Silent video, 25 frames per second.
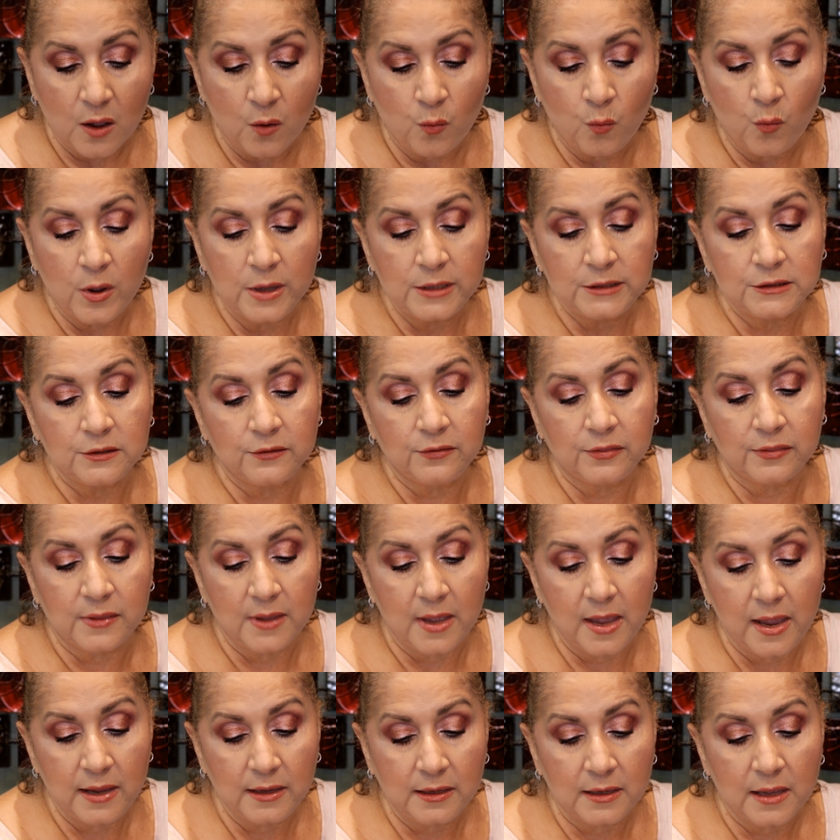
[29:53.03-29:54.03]
I want to
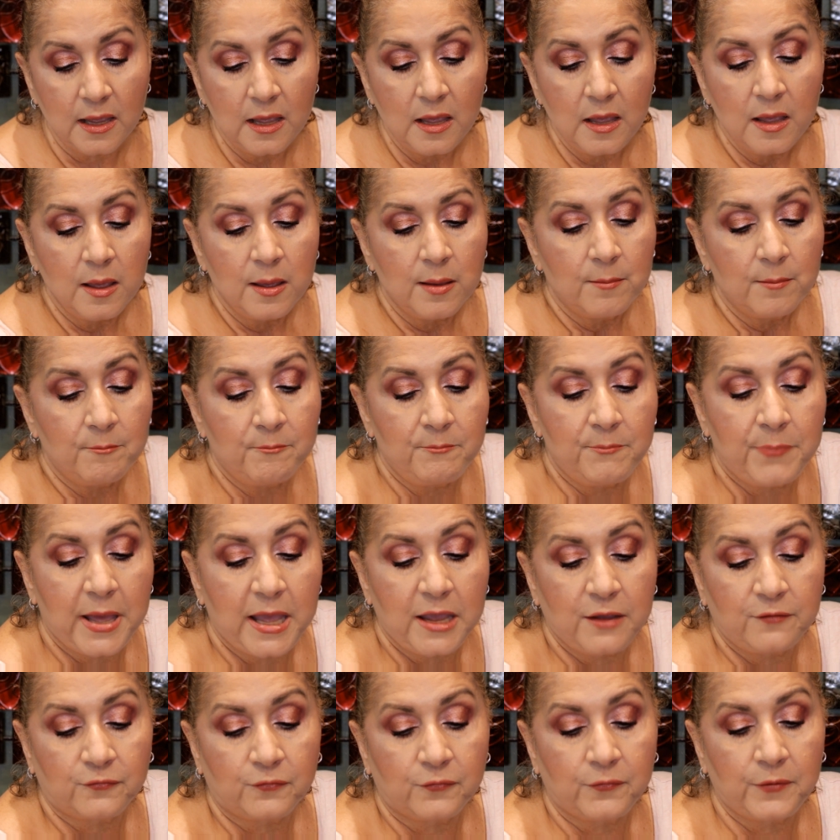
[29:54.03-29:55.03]
thank
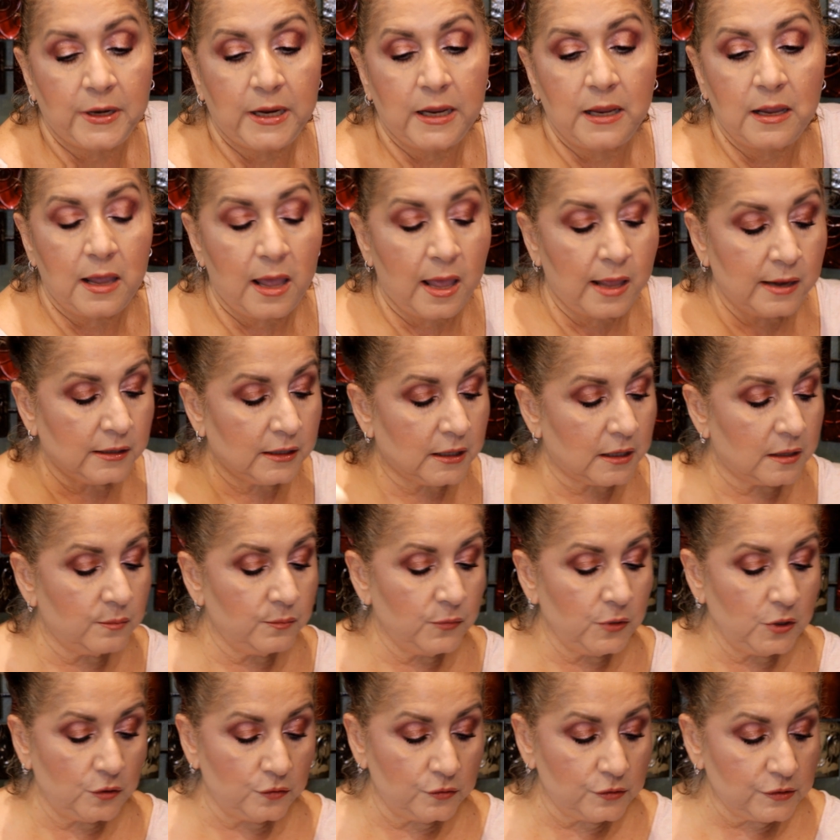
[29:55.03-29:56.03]
Bayfree and
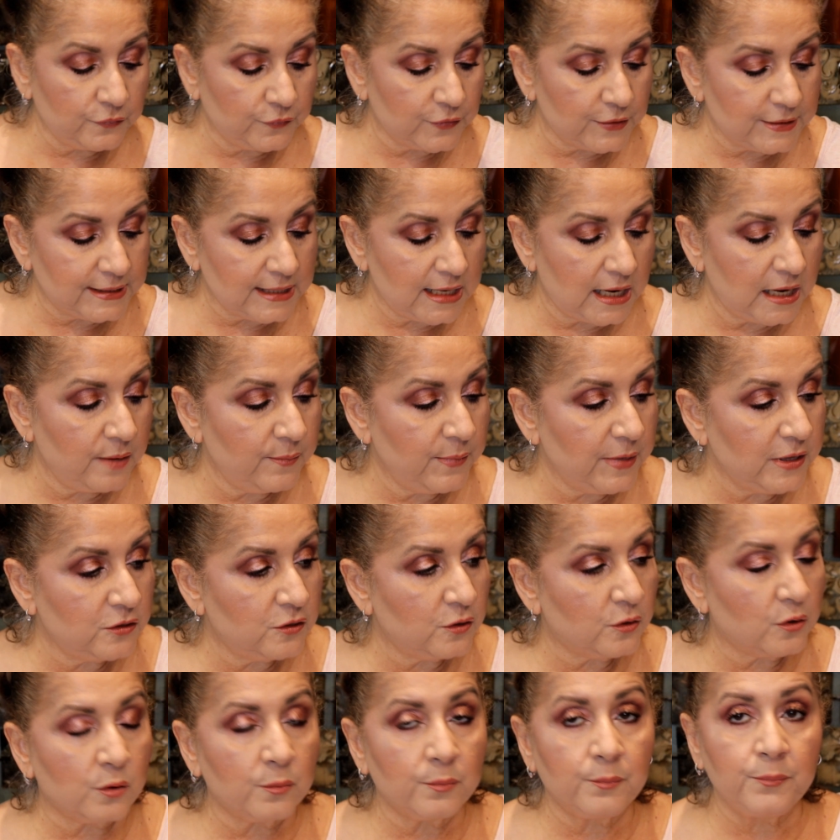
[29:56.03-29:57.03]
Kimuse for sending me
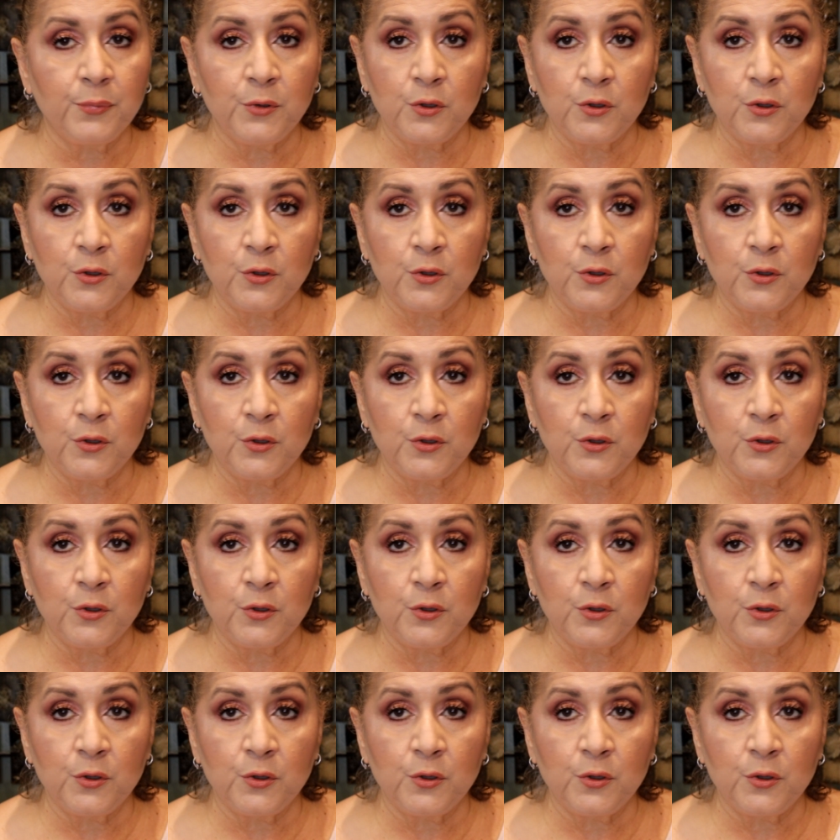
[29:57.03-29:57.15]
their